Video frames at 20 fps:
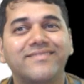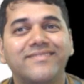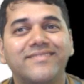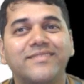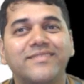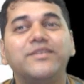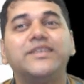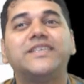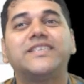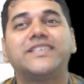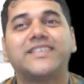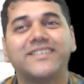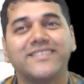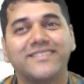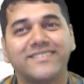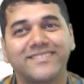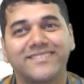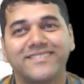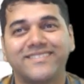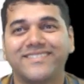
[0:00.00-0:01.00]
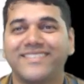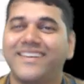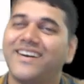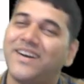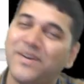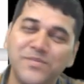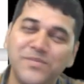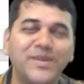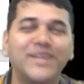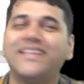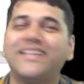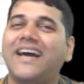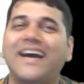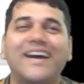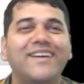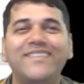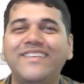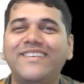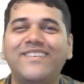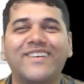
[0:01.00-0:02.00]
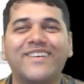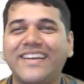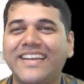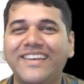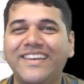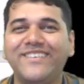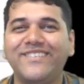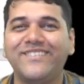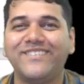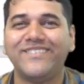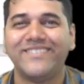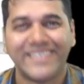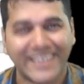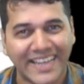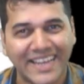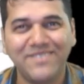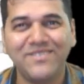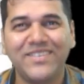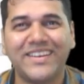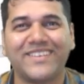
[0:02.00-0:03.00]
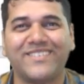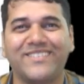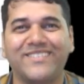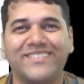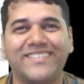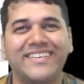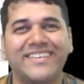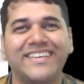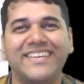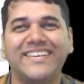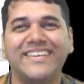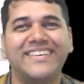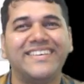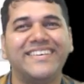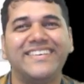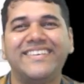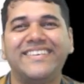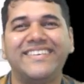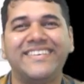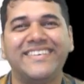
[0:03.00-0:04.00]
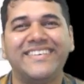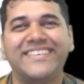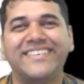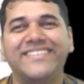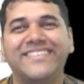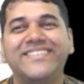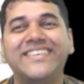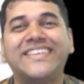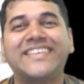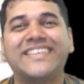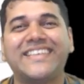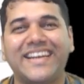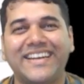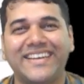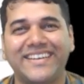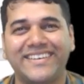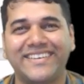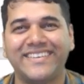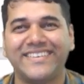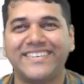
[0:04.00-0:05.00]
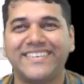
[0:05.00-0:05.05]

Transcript: Which, obviously, I will not leave. Tell me now. Which standard?